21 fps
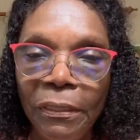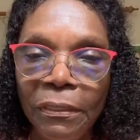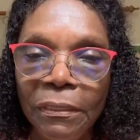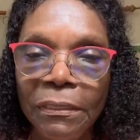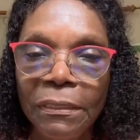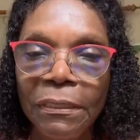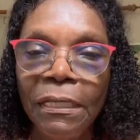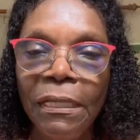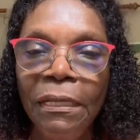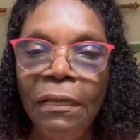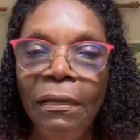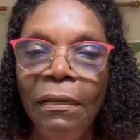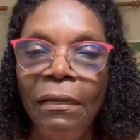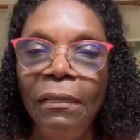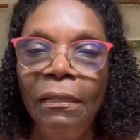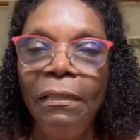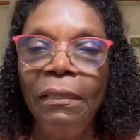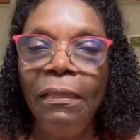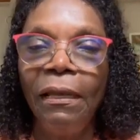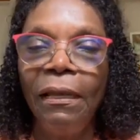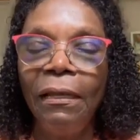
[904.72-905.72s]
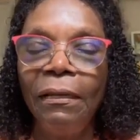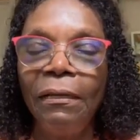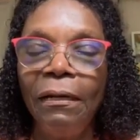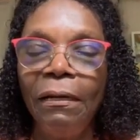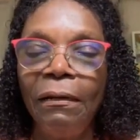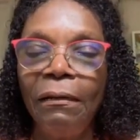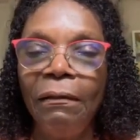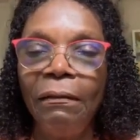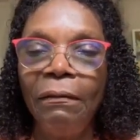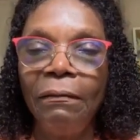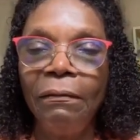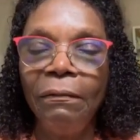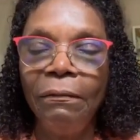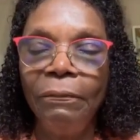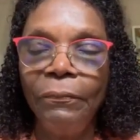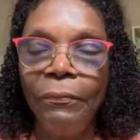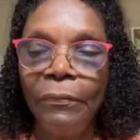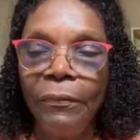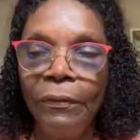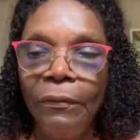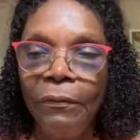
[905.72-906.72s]
pigs that are
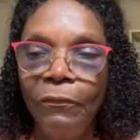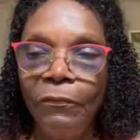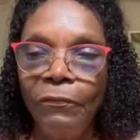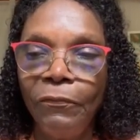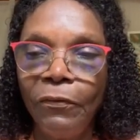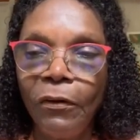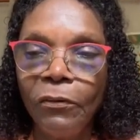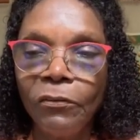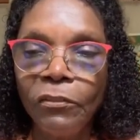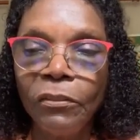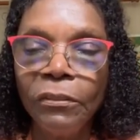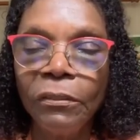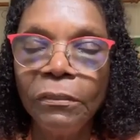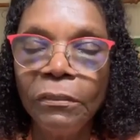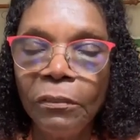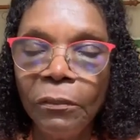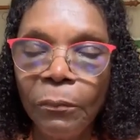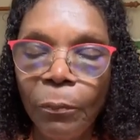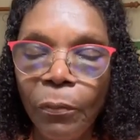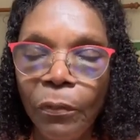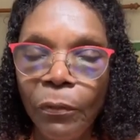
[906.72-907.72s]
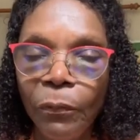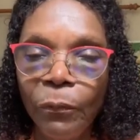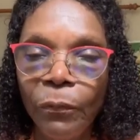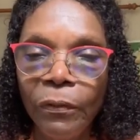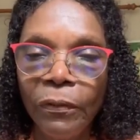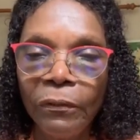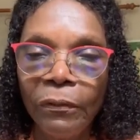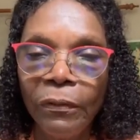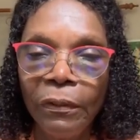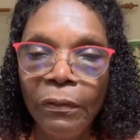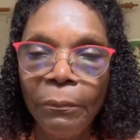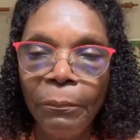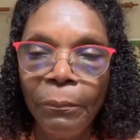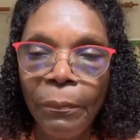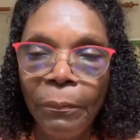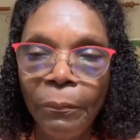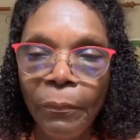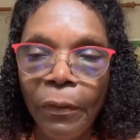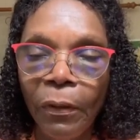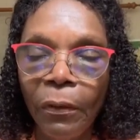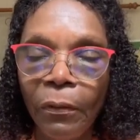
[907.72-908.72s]
functional to the point where
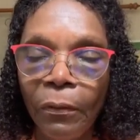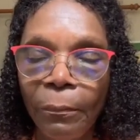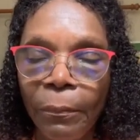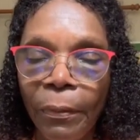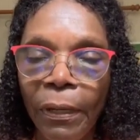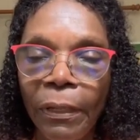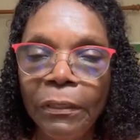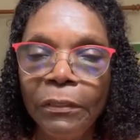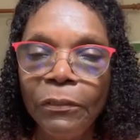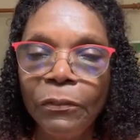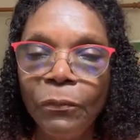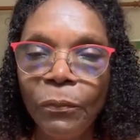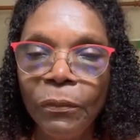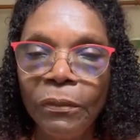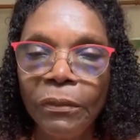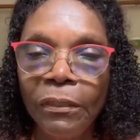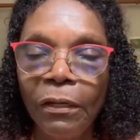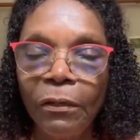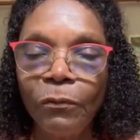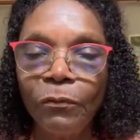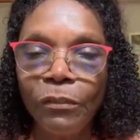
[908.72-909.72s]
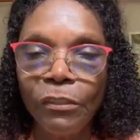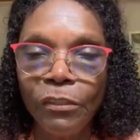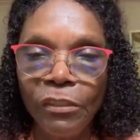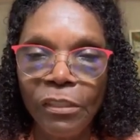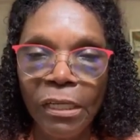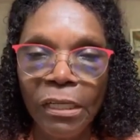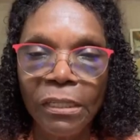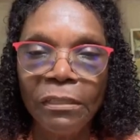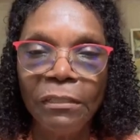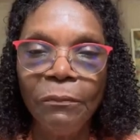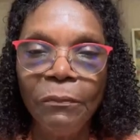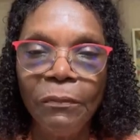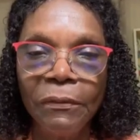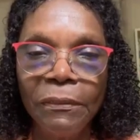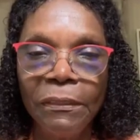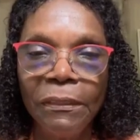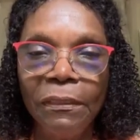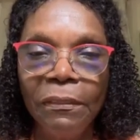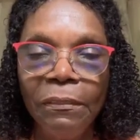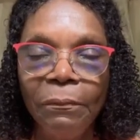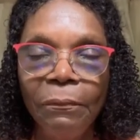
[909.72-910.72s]
our bodies will not reject them or
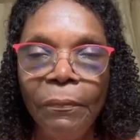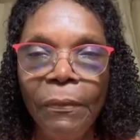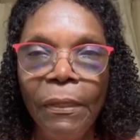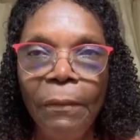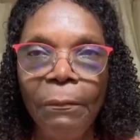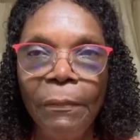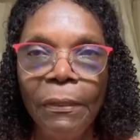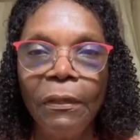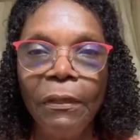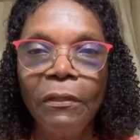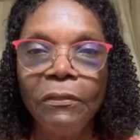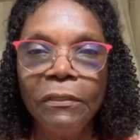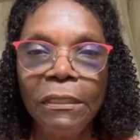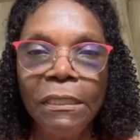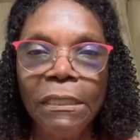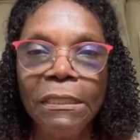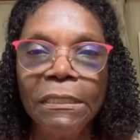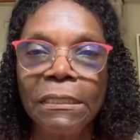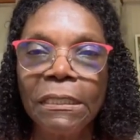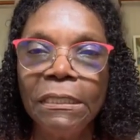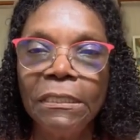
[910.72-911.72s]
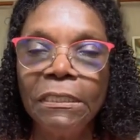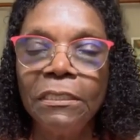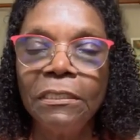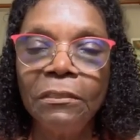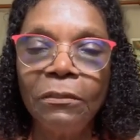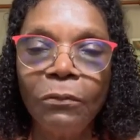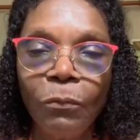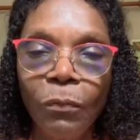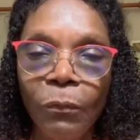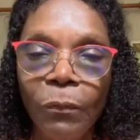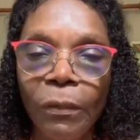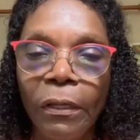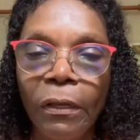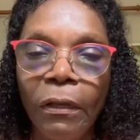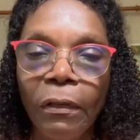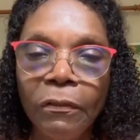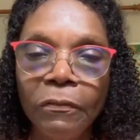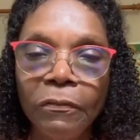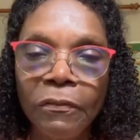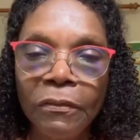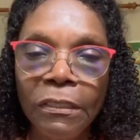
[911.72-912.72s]
see them, because it is considered what we
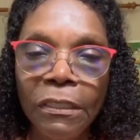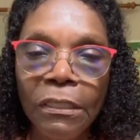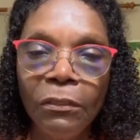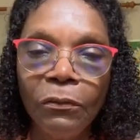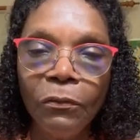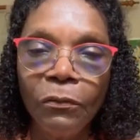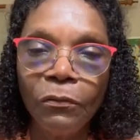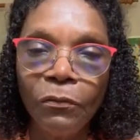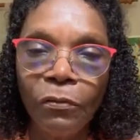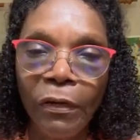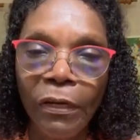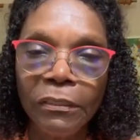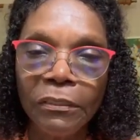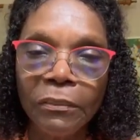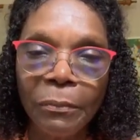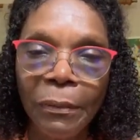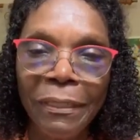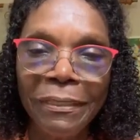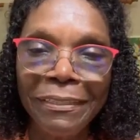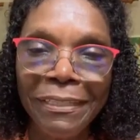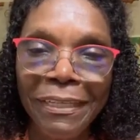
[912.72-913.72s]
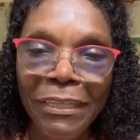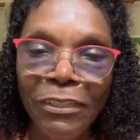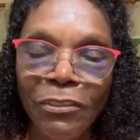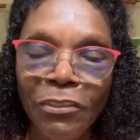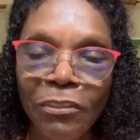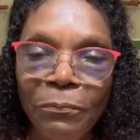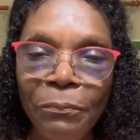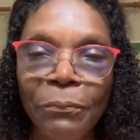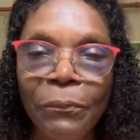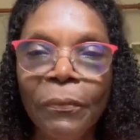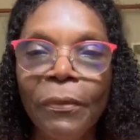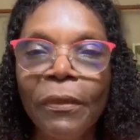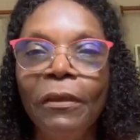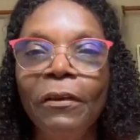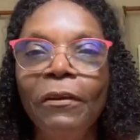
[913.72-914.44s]
call xenotransplantation,